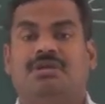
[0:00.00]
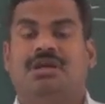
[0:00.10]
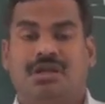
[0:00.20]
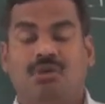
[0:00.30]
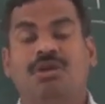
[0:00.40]

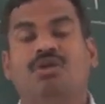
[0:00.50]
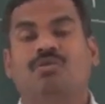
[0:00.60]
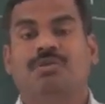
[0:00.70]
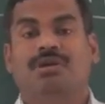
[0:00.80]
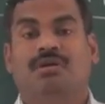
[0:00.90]
And now we'll
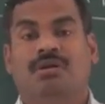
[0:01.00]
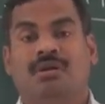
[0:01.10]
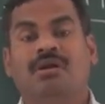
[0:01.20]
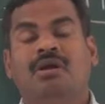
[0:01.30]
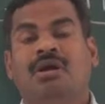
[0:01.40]
go for
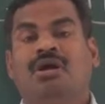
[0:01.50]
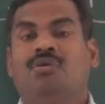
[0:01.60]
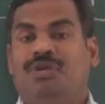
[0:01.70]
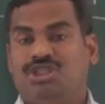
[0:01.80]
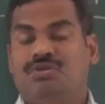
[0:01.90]

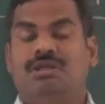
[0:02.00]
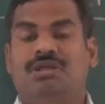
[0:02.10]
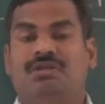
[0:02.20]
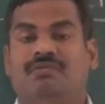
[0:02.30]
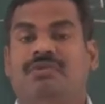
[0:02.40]
how
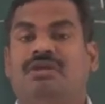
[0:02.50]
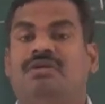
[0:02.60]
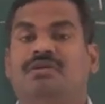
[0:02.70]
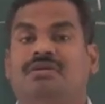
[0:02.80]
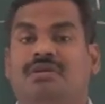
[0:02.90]
actually we
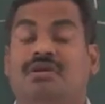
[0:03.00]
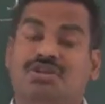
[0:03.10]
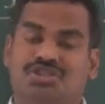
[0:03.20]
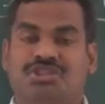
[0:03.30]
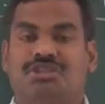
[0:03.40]
can
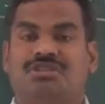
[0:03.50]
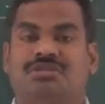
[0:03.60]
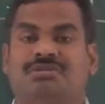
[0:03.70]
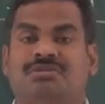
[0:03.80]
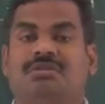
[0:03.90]
construct